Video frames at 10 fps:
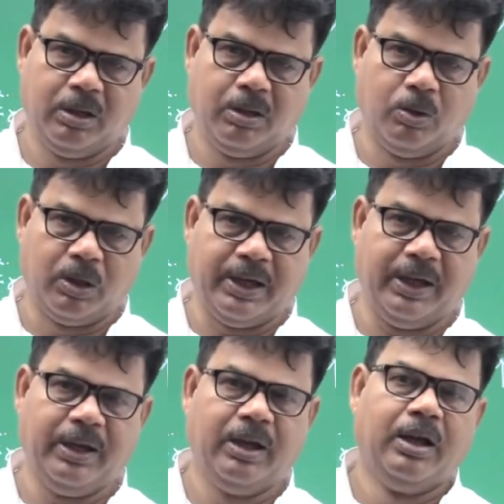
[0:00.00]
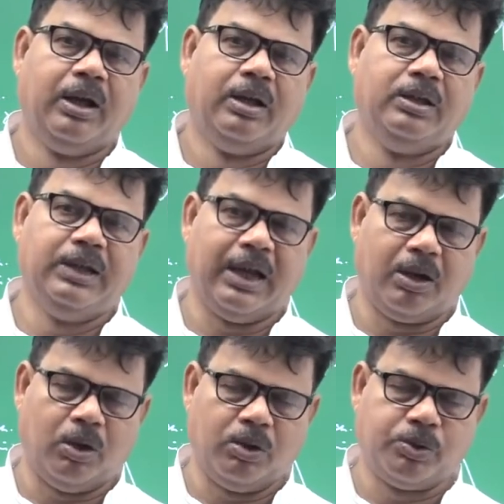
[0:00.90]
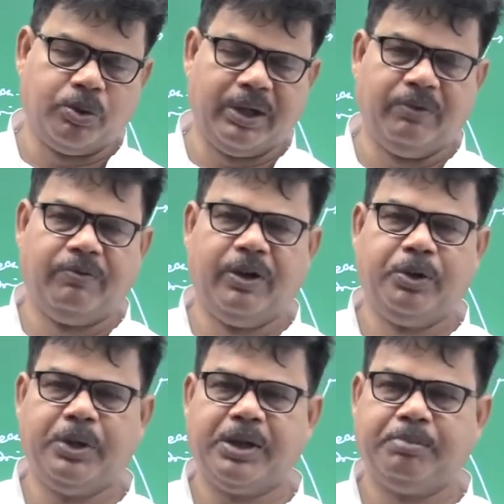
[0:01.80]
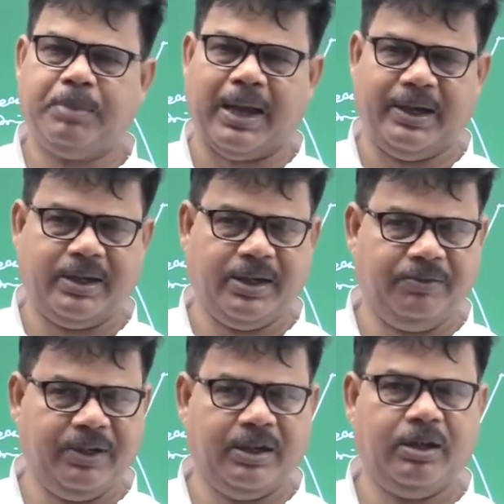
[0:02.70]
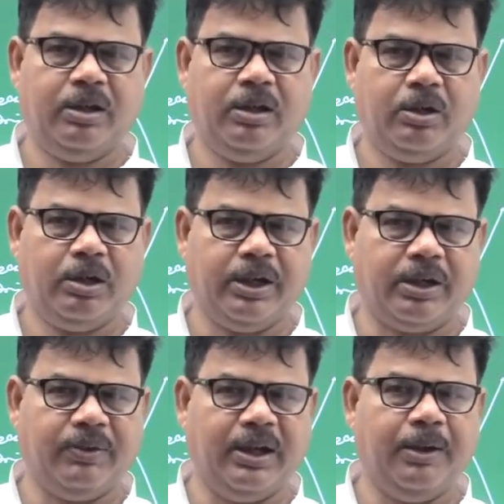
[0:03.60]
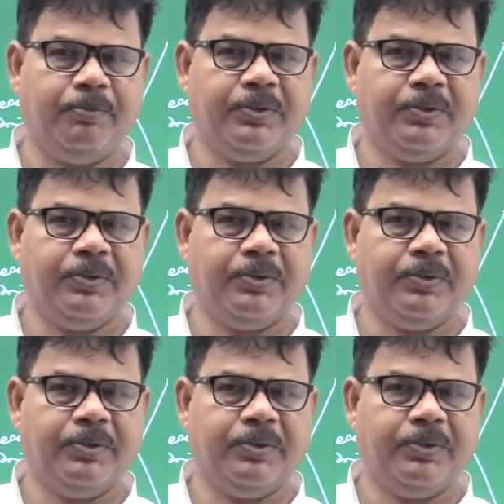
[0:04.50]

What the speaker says: Okay, they are also referred to as planetary wind. Getting well now?